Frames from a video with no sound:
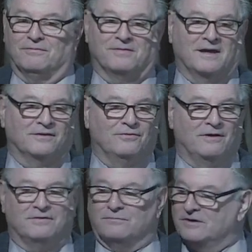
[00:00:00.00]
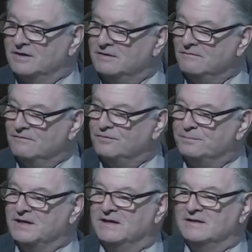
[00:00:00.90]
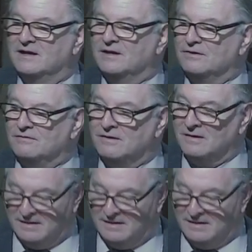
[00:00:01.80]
Thank you, everyone, for being here,